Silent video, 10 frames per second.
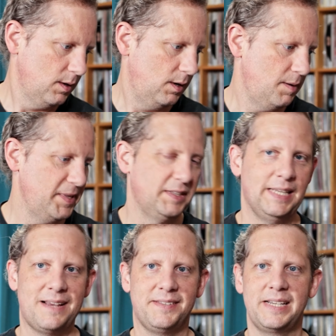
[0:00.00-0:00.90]
Then the
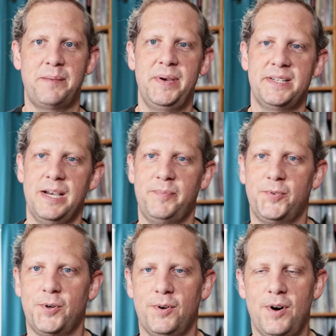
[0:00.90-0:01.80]
last thing I picked up
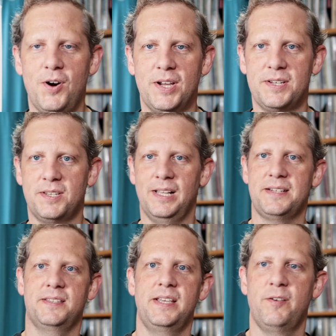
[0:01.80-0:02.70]
for August,
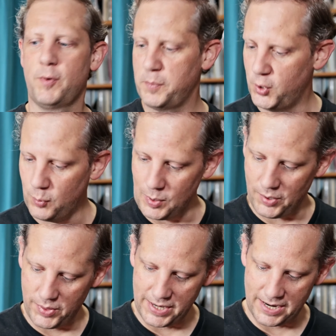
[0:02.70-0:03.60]
last thing from
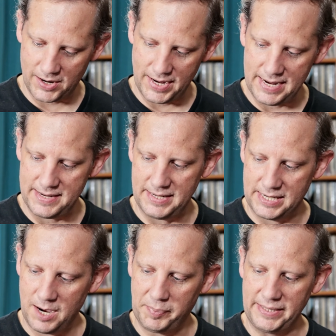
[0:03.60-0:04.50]
Goodwill there, is a
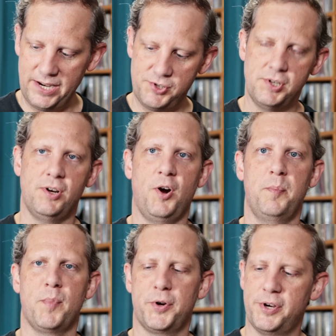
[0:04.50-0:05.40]
compilation
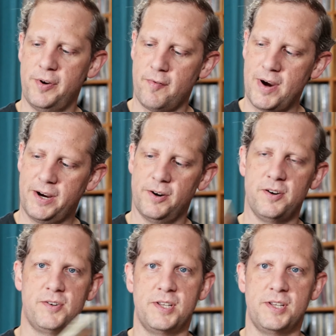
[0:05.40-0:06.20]
on Mercury Records.